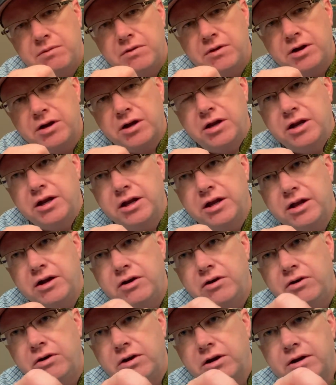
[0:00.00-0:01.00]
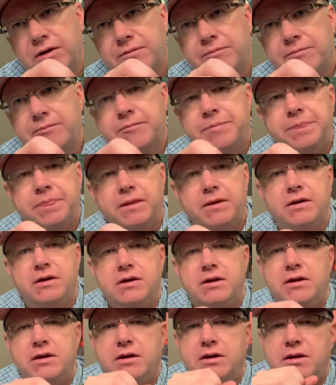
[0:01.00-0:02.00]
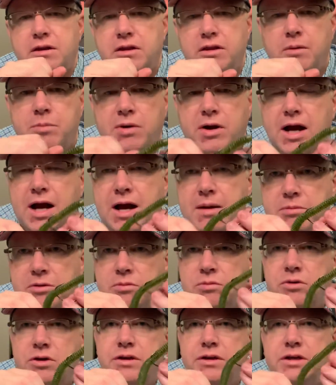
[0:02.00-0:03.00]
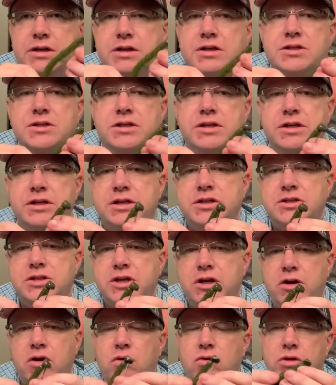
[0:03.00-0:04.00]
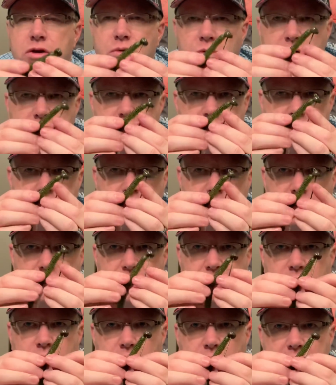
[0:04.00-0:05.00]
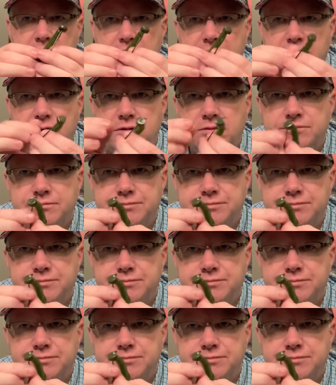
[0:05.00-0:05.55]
they're going to get hooked. The problem with this is it only works for a little while.